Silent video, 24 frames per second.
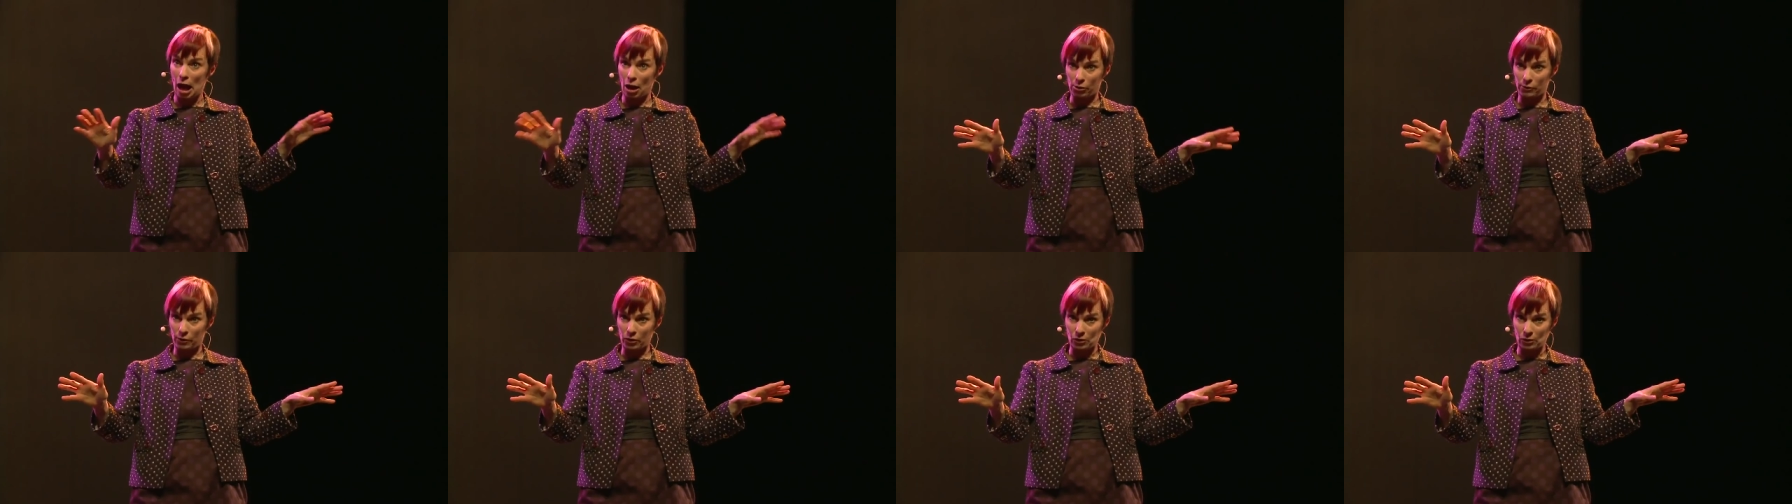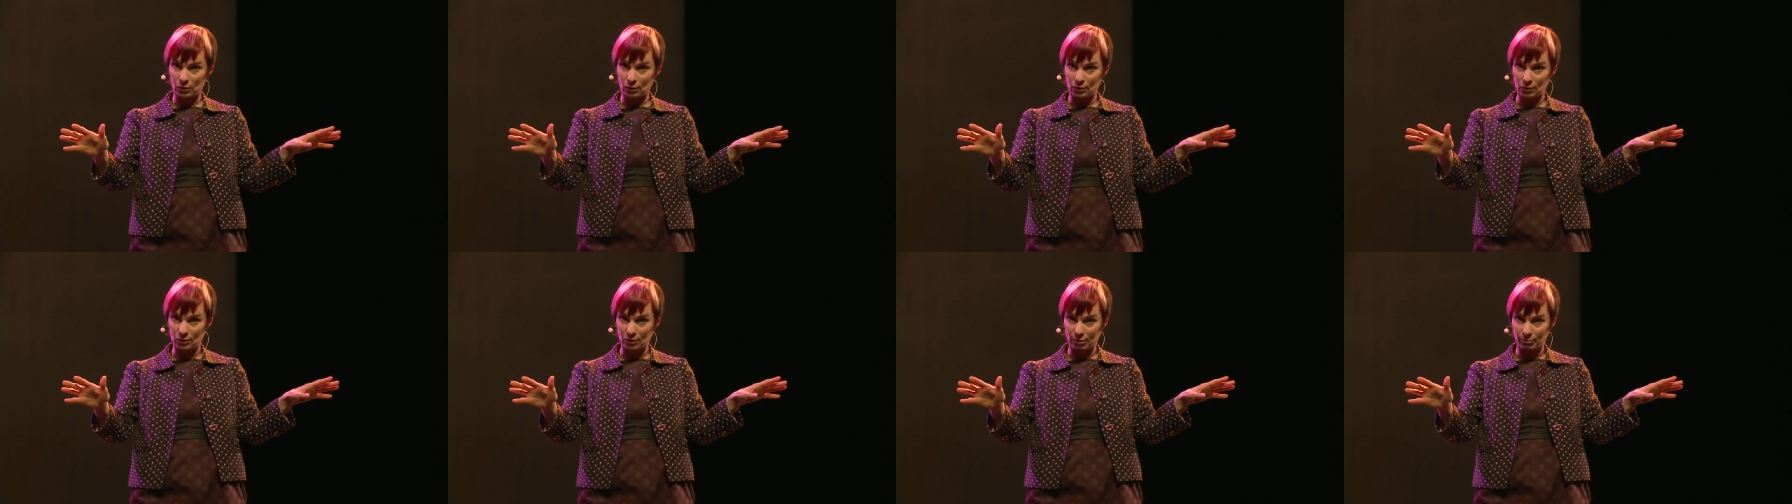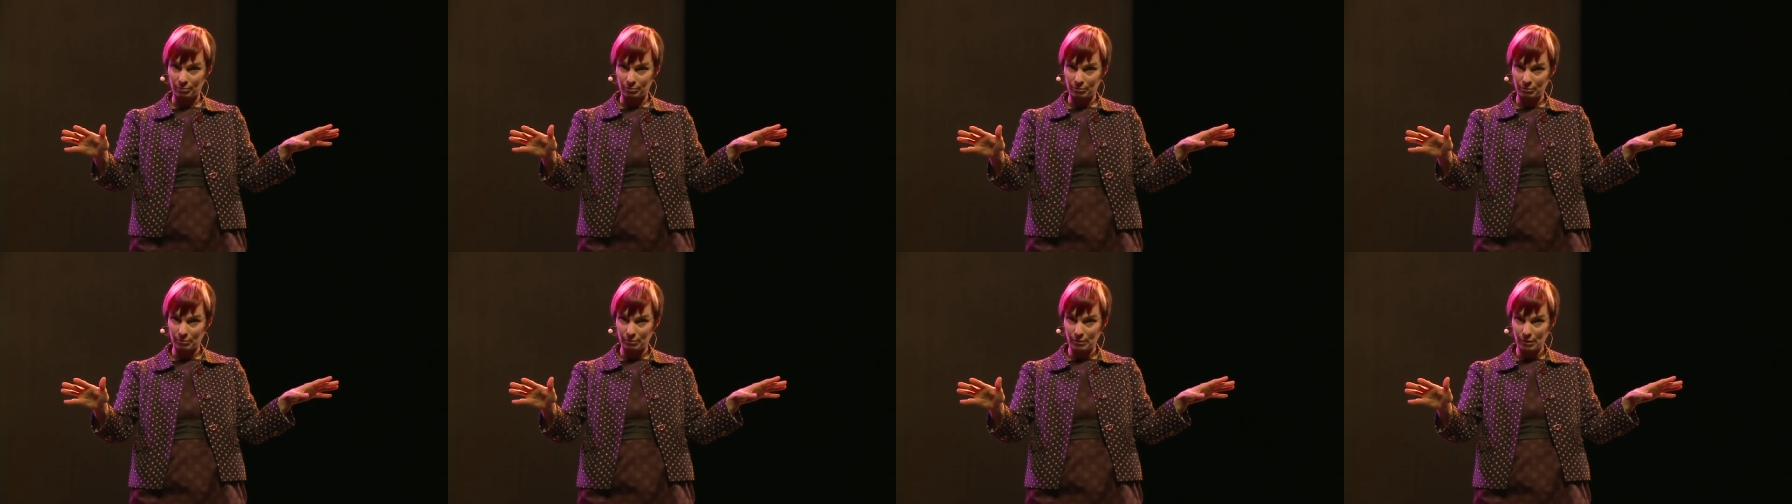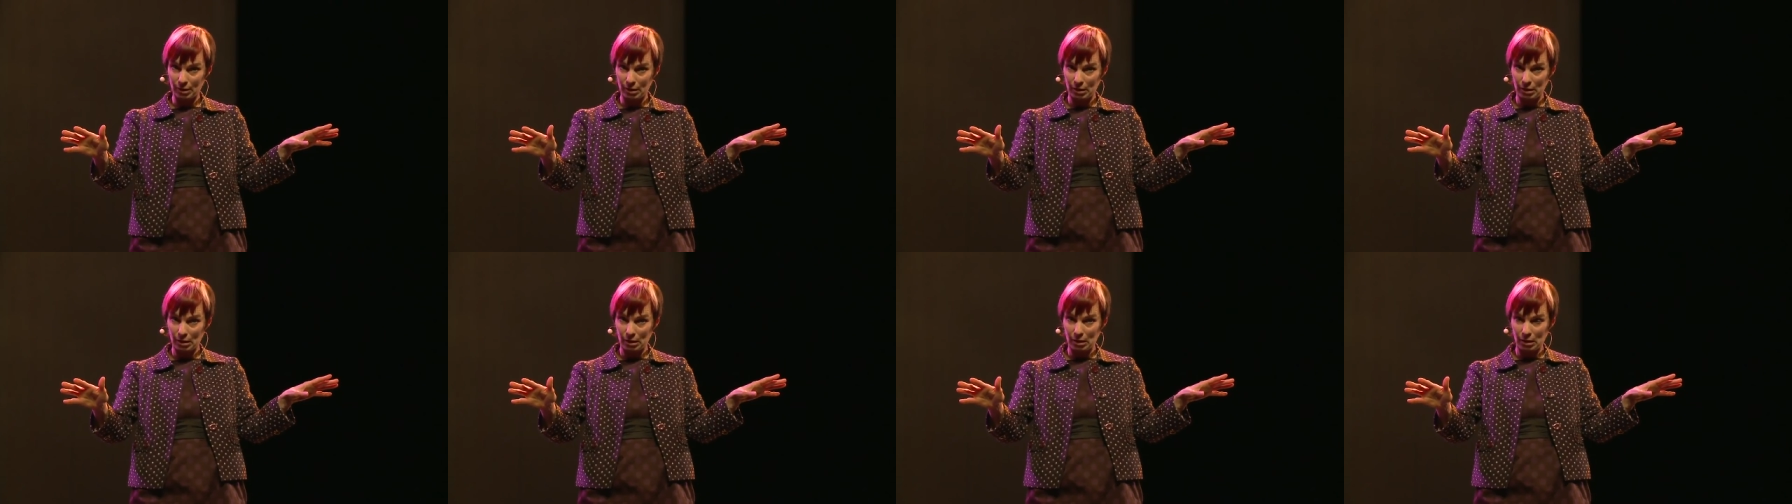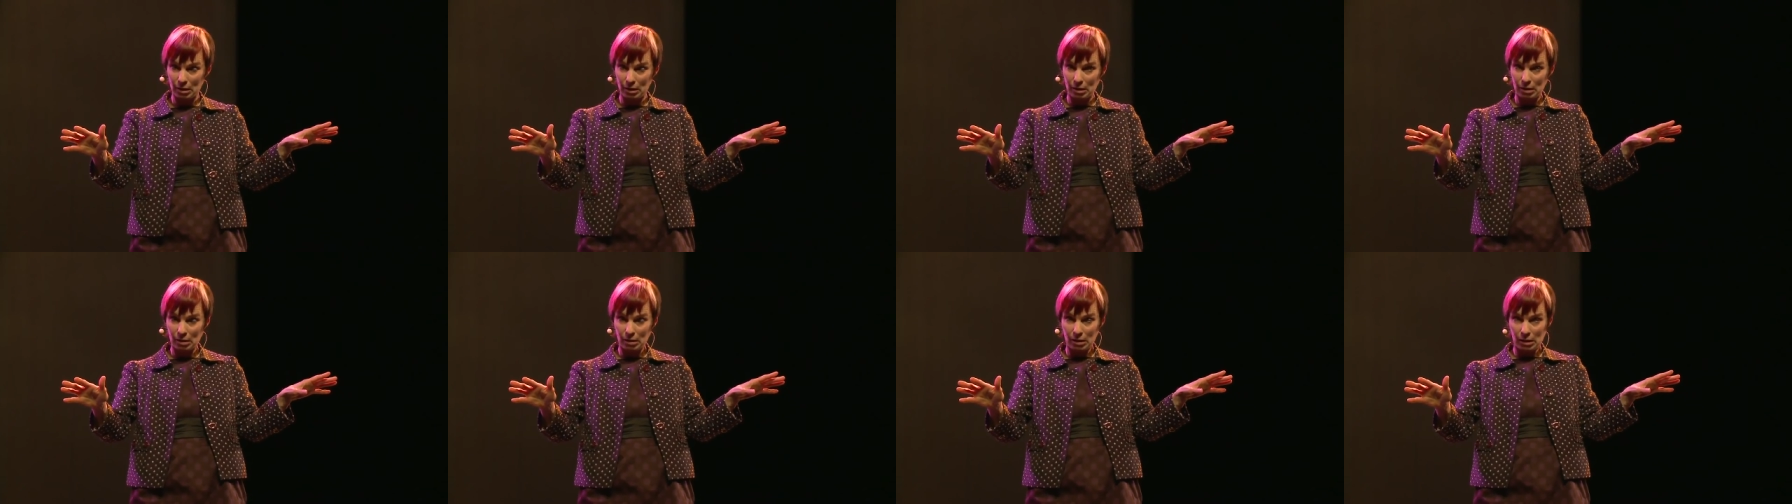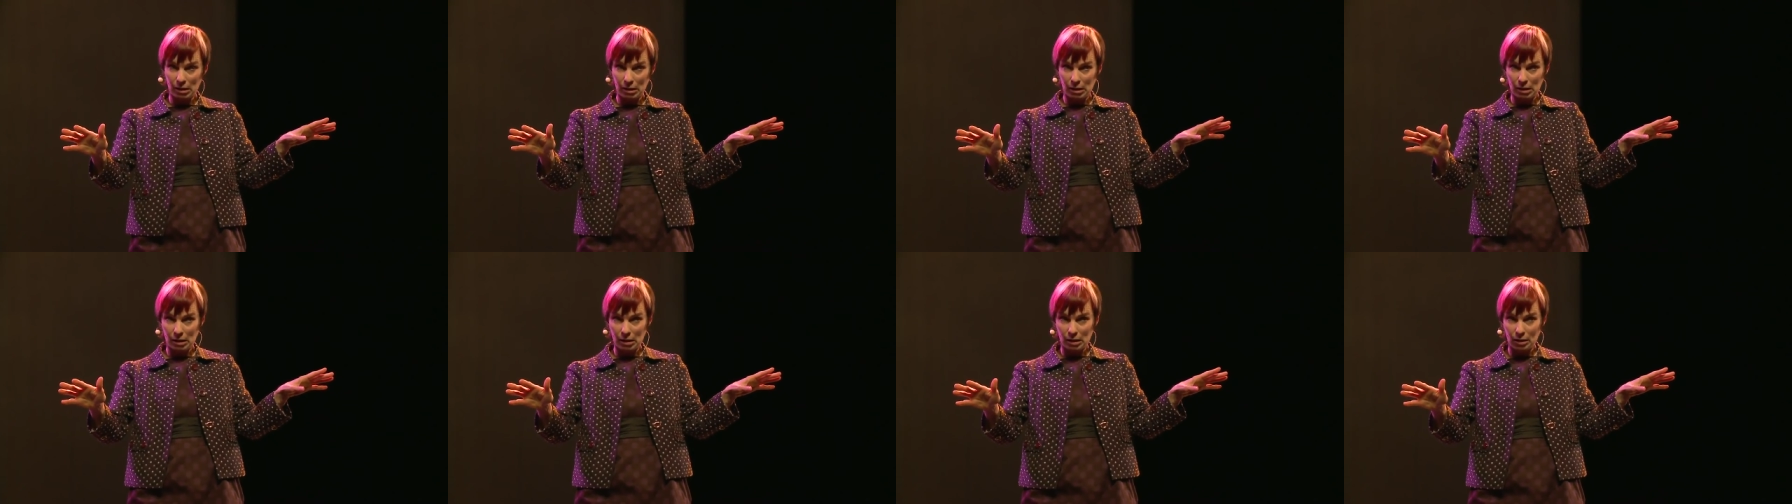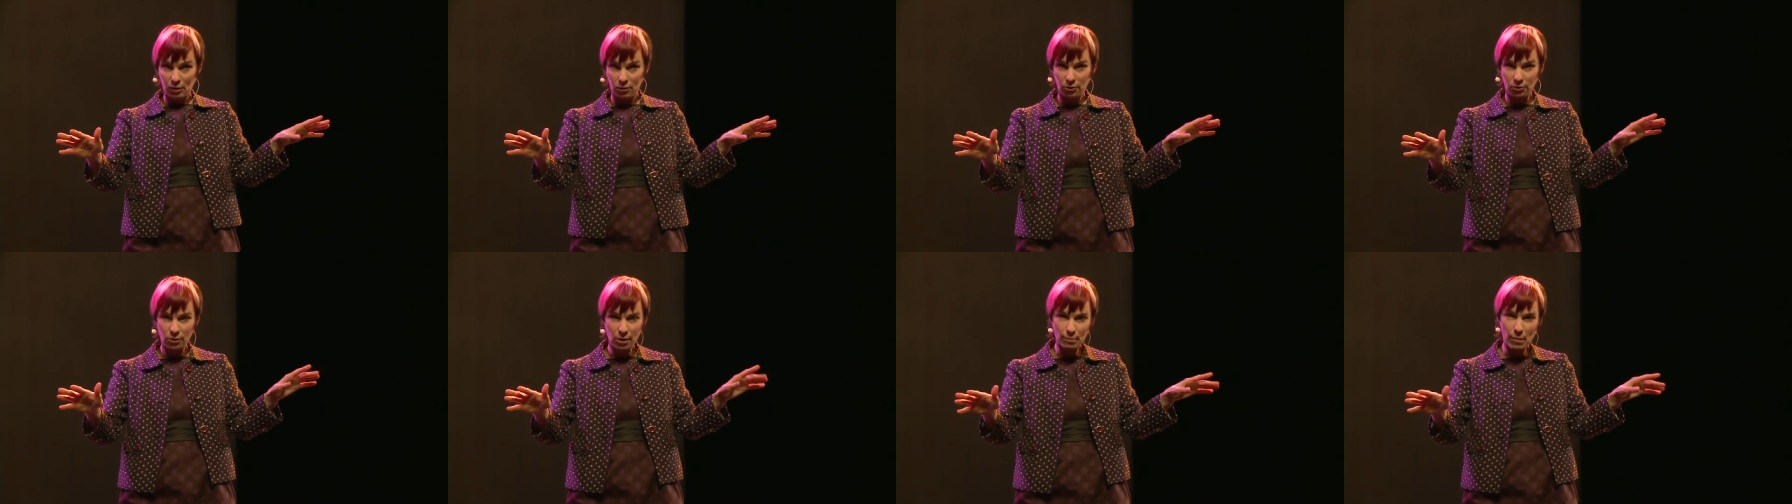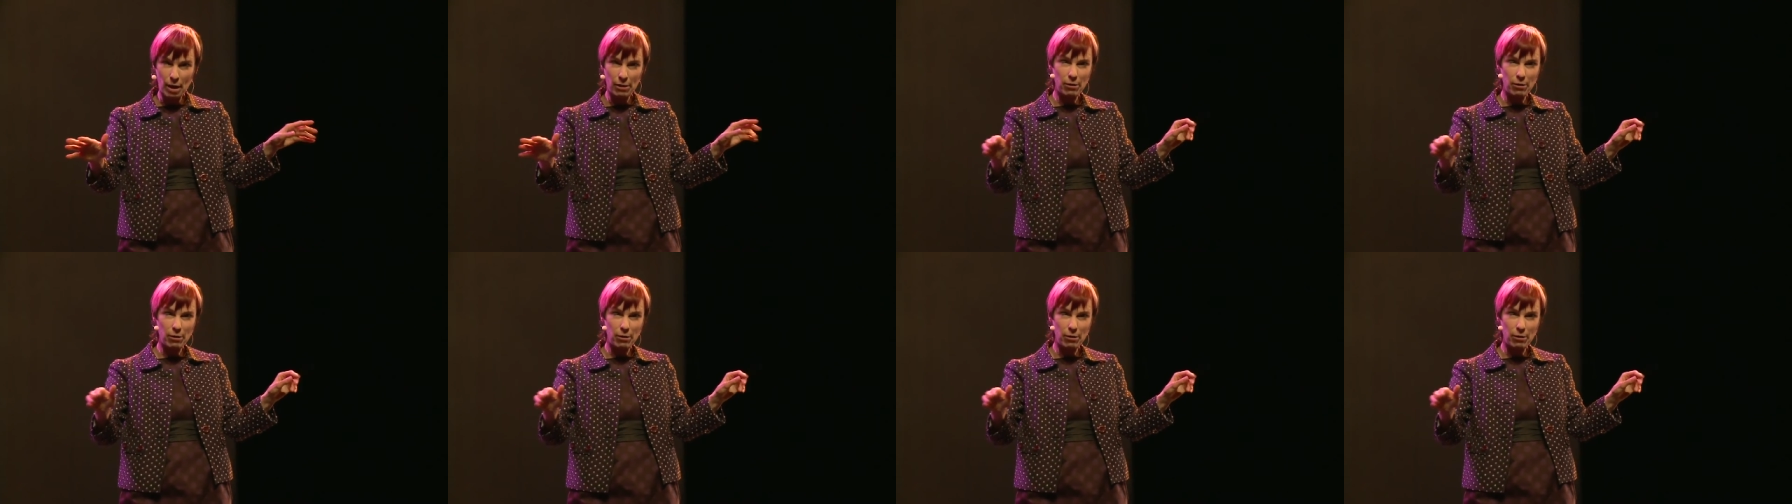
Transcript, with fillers: out of our system. So somehow